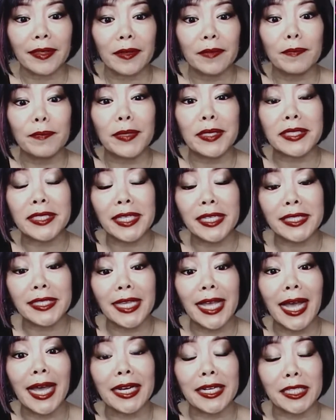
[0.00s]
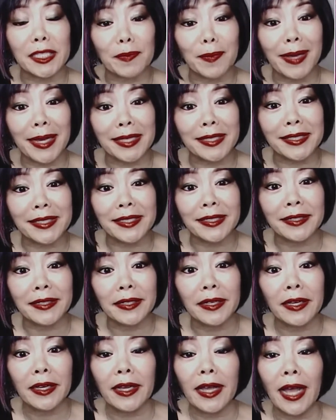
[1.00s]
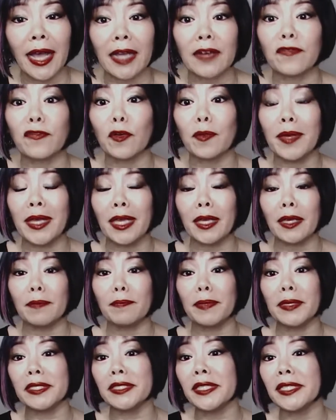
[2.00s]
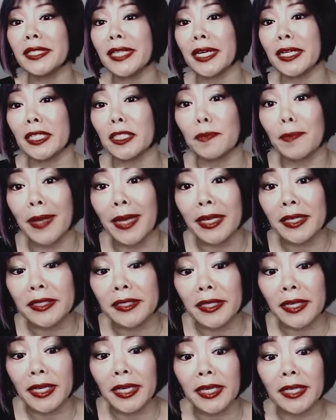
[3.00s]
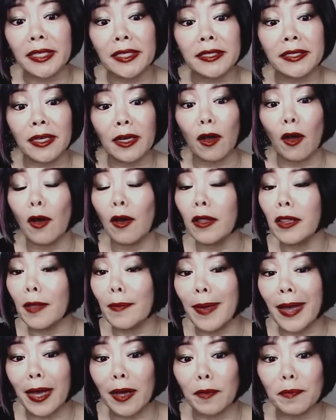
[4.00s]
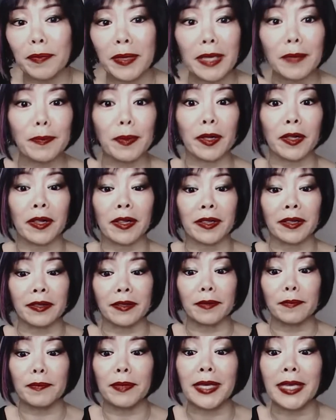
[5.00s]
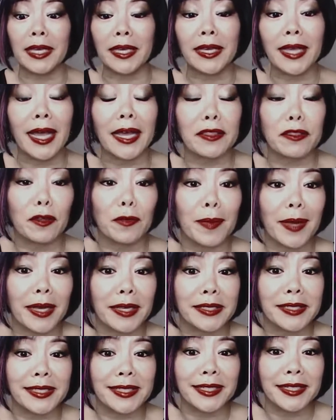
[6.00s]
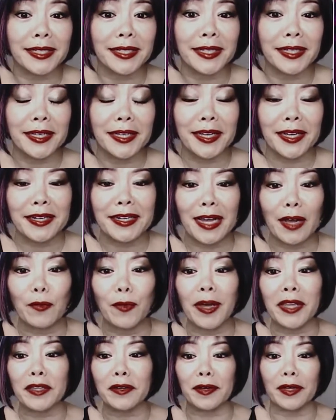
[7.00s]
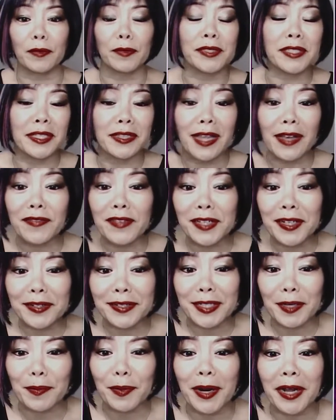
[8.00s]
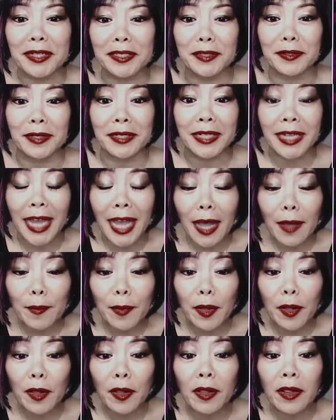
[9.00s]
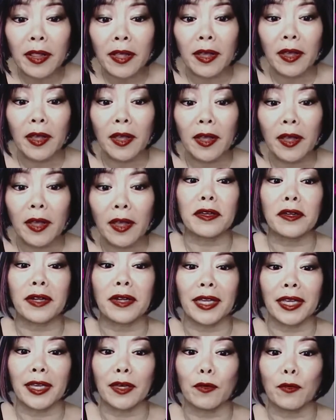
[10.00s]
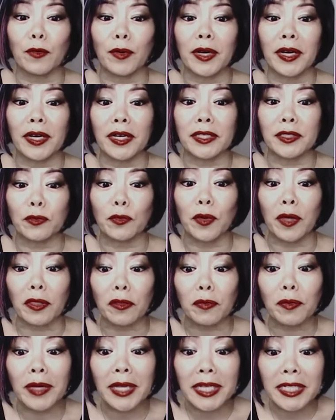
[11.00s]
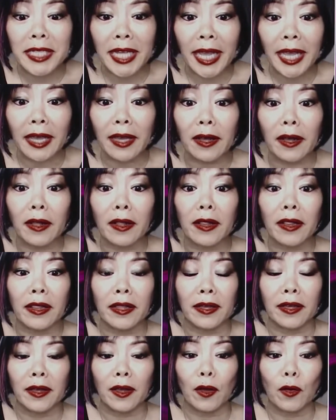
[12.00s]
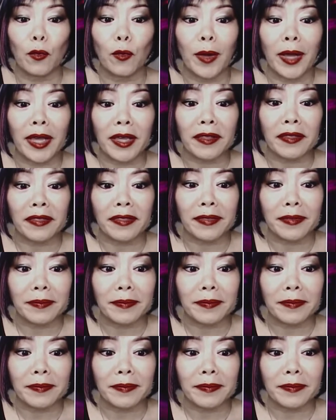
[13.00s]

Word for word: business at its best. And for me, business at its best is all about people being at their best. Now, whether it was 11 years at Procter and Gamble, whether it was with retail, with